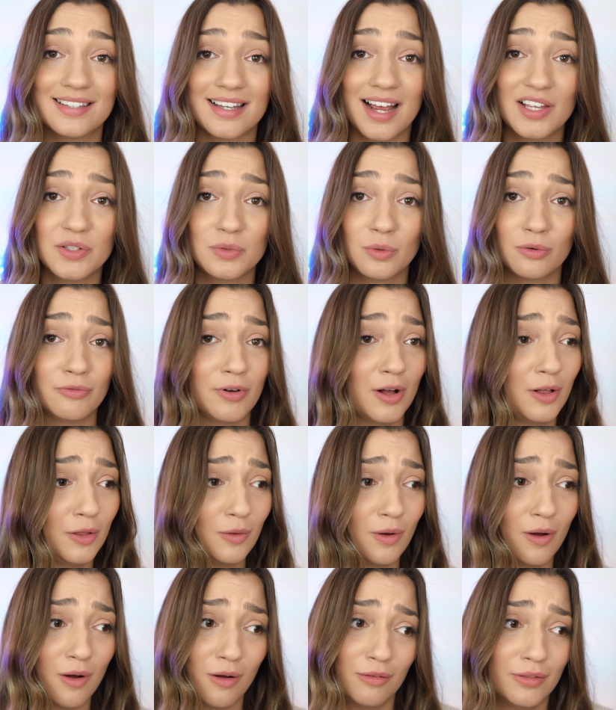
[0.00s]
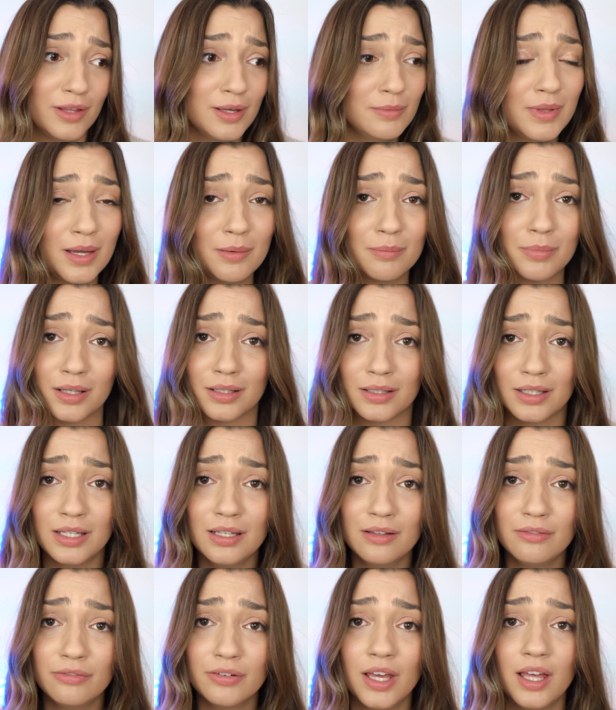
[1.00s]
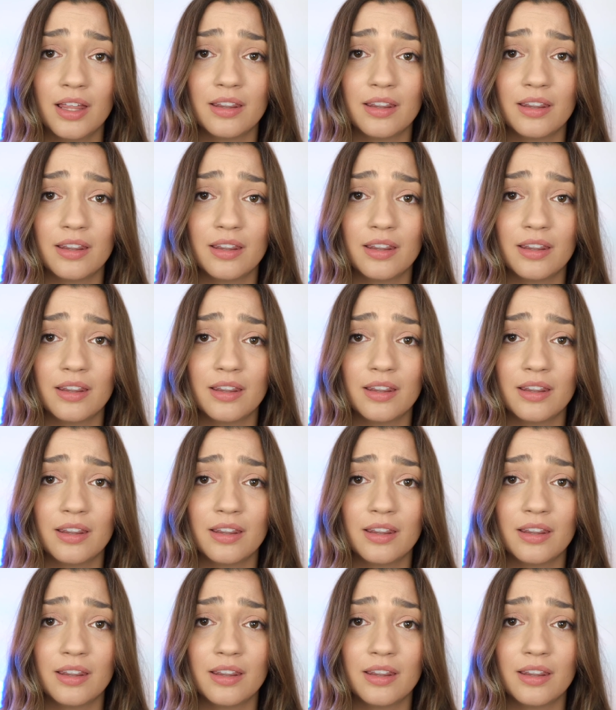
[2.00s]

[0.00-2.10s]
signs will follow all them that believe.